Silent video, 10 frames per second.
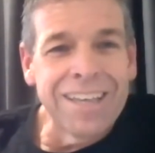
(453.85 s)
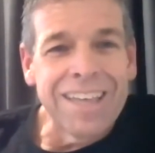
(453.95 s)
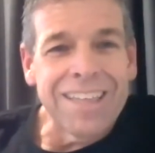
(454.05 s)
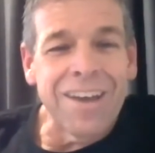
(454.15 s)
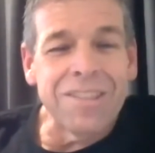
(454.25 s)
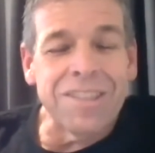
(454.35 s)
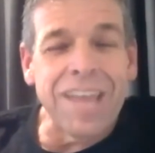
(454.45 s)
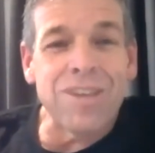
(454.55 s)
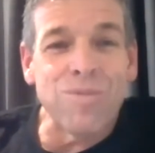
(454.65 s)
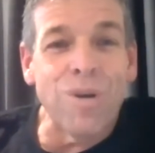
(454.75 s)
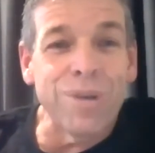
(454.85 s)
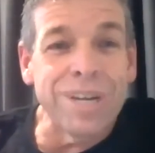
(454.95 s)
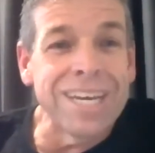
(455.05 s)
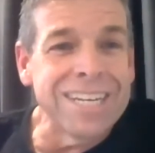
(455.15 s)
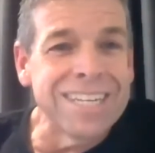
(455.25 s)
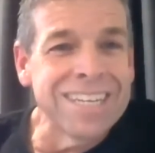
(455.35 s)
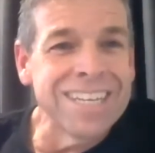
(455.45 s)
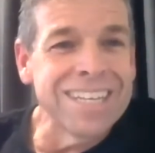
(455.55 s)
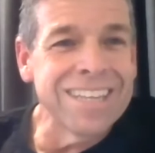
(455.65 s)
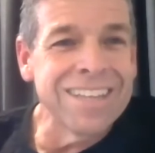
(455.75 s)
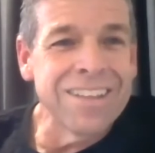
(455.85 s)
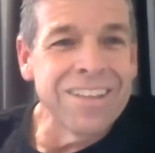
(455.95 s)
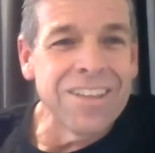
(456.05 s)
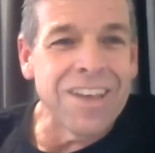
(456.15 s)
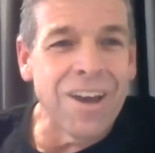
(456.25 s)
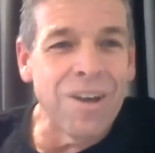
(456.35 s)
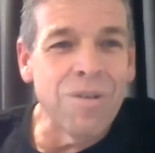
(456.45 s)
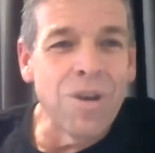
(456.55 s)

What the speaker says: So that's what we need. So